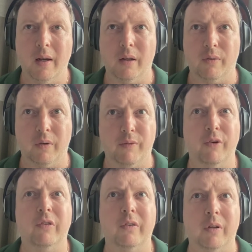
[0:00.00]
and it's a very
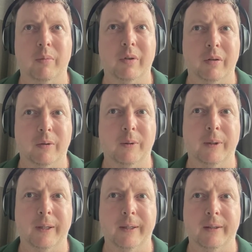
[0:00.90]
versatile material,
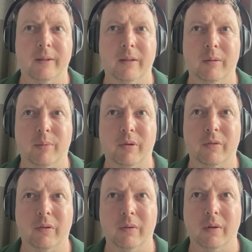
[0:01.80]
and but
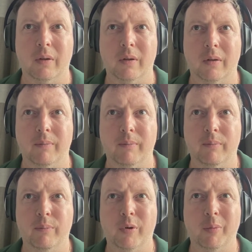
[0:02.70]
also
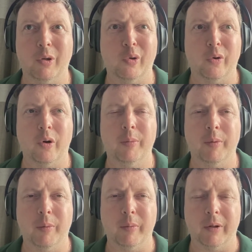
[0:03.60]
probably not an
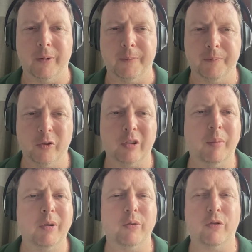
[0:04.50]
optimal material. There's a
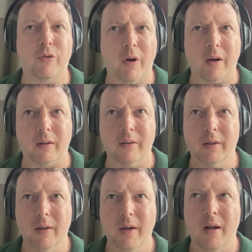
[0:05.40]
company called Strata,
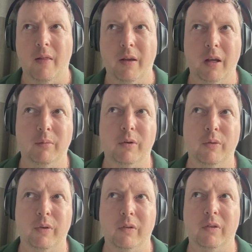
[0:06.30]
and they aim to
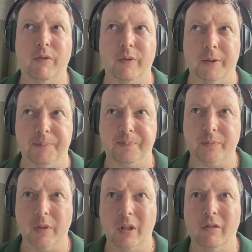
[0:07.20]
do things differently.
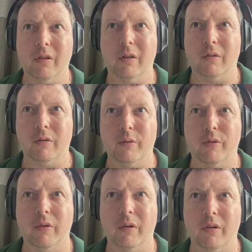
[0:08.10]
And they say their
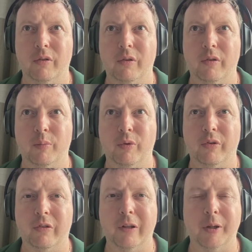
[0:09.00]
solution is more
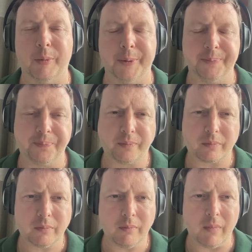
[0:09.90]
sustainable.
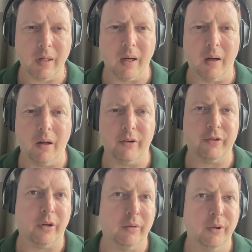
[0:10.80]
Now,
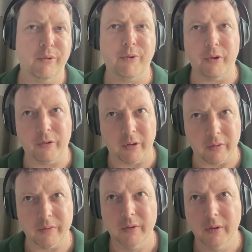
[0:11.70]
so first
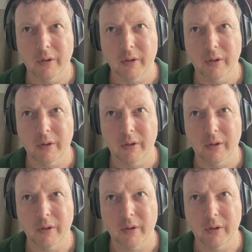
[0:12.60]
off,